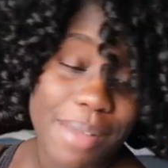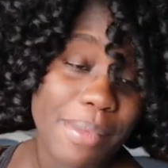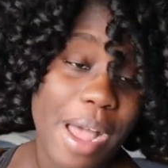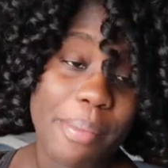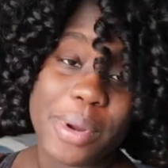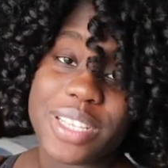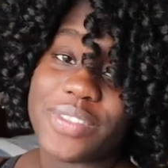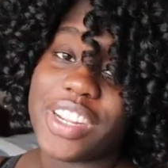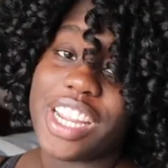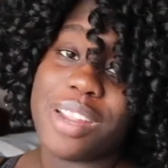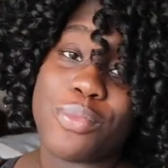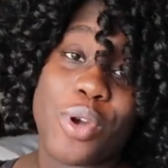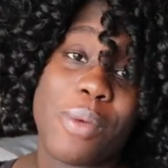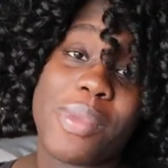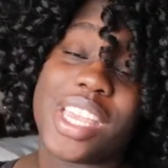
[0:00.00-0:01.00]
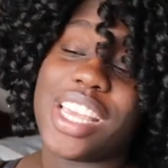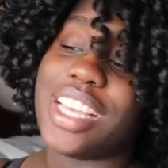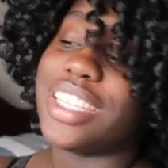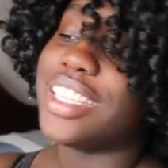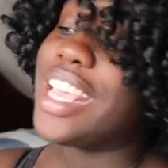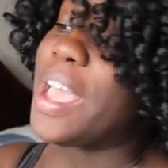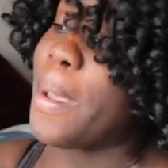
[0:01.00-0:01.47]
I'm not breastfeeding anymore
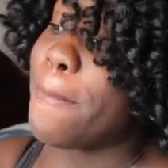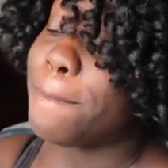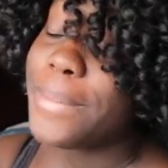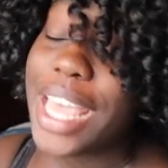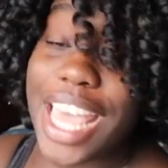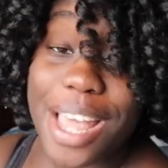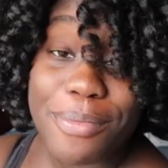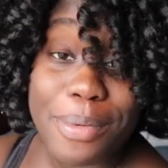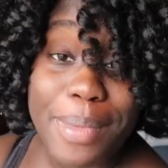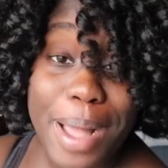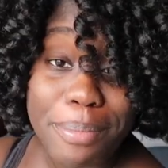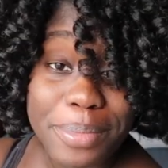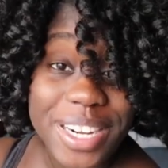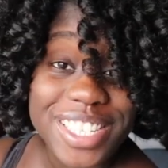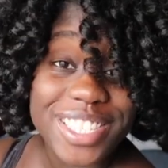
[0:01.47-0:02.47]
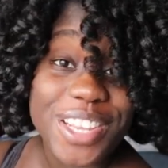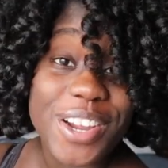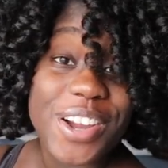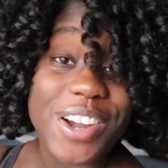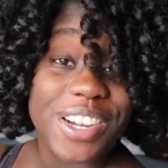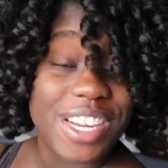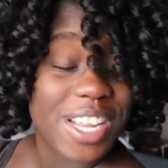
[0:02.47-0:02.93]
because, man, were my breasts
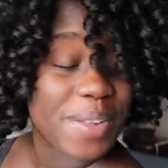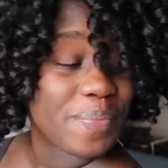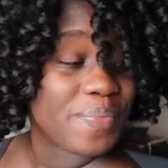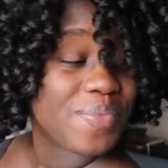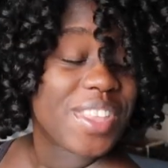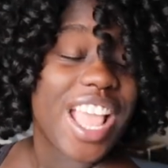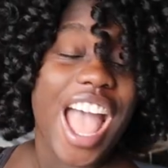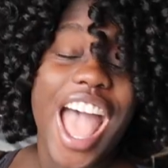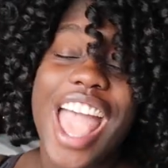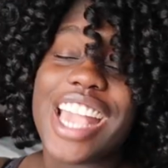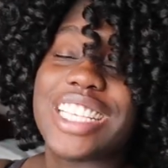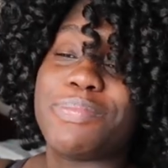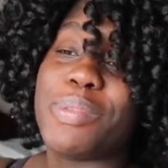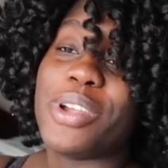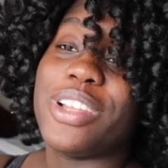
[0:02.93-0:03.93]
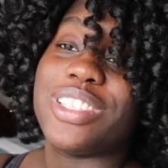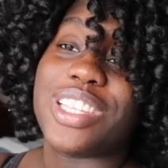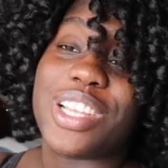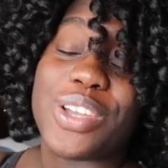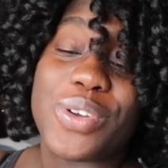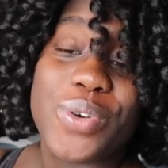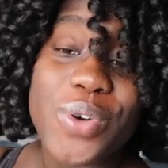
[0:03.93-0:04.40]
hurting. I experienced
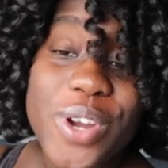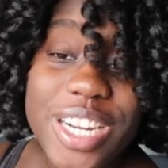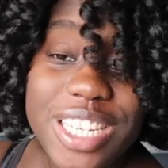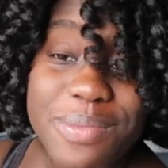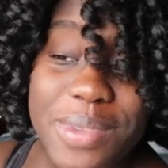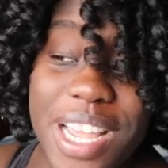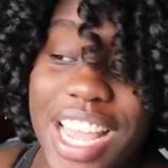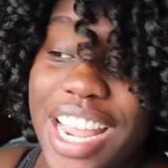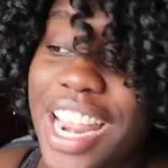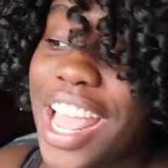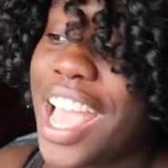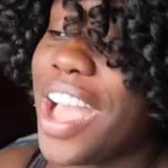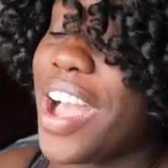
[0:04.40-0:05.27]
engorgement.